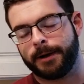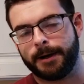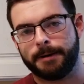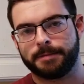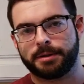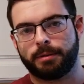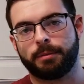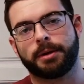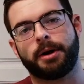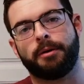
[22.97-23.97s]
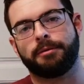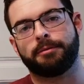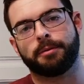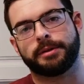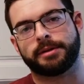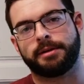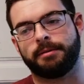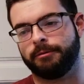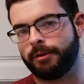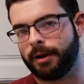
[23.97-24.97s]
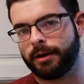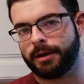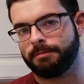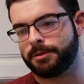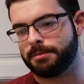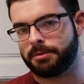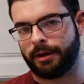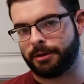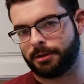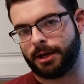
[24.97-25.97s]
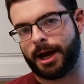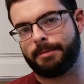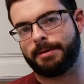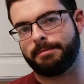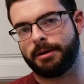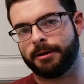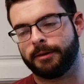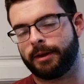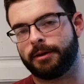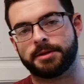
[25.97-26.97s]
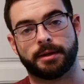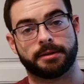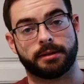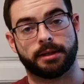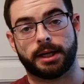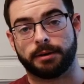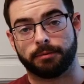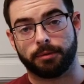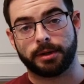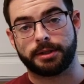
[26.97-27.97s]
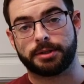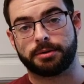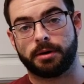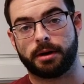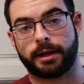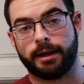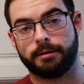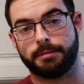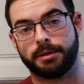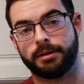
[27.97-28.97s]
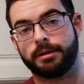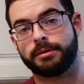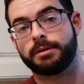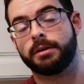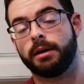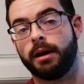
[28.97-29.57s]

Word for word: Um, so what we're going for is a very substantially hoppy beer that also has a lot of really strong caramel notes.